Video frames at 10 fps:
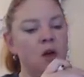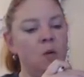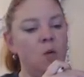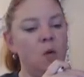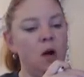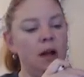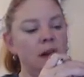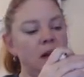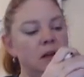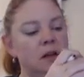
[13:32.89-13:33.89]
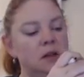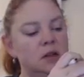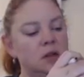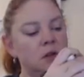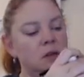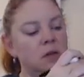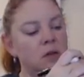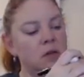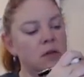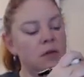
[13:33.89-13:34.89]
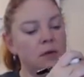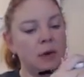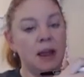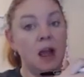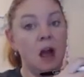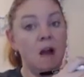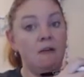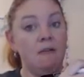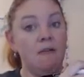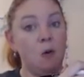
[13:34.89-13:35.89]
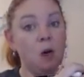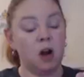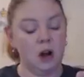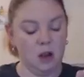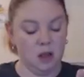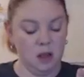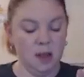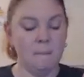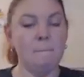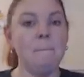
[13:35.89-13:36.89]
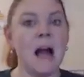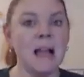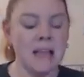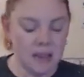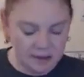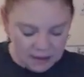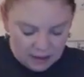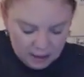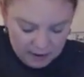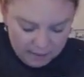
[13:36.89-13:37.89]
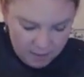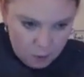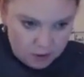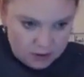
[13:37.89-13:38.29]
1, 2, 3, 4. My guess is going to be 4.